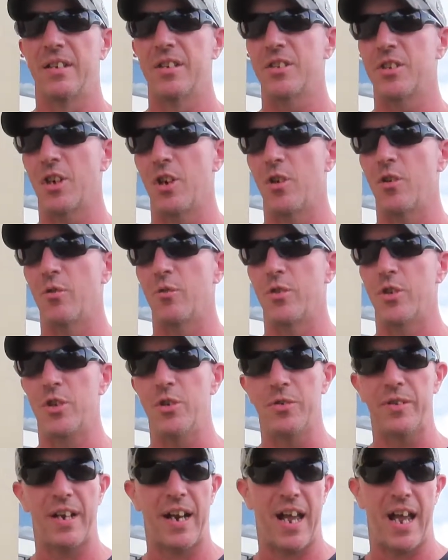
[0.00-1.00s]
So
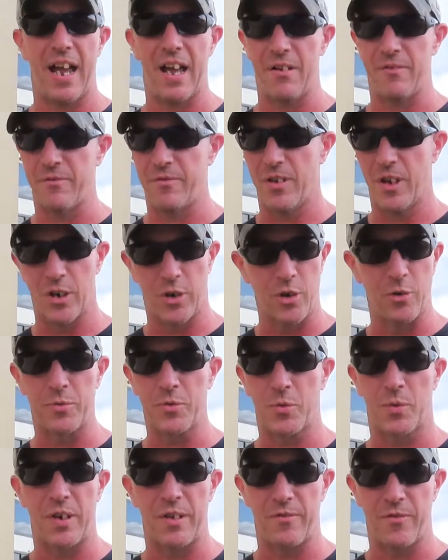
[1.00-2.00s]
you can have a Group
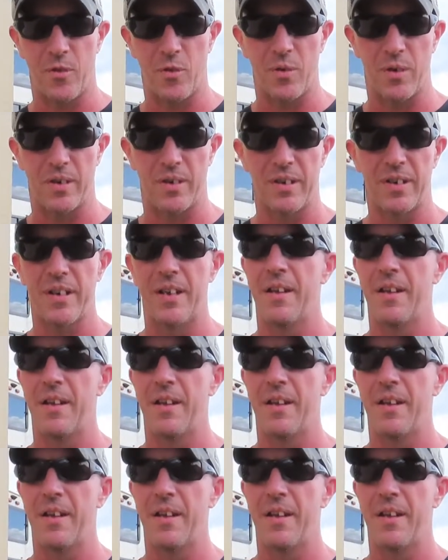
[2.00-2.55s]
24